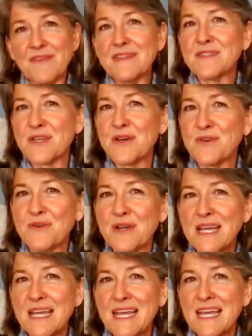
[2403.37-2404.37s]
And so
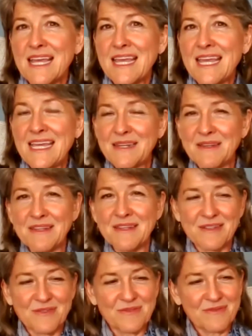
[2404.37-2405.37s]

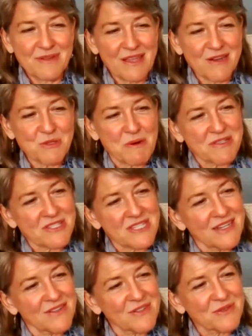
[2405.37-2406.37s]
with our smart
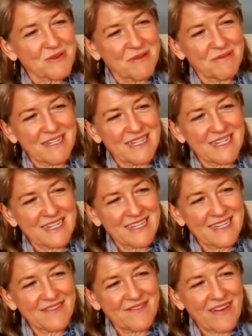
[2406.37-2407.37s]
singles, what we
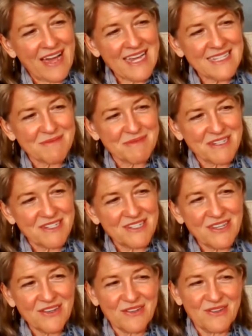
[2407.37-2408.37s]
advise them to
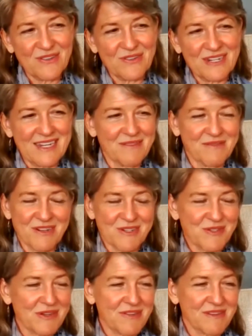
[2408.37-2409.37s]
do, and it
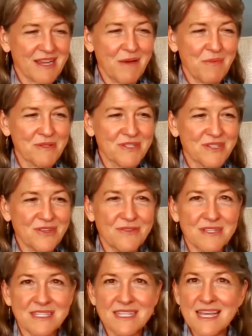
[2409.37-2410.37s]
works for couples
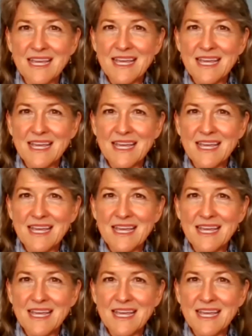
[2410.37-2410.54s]
too, is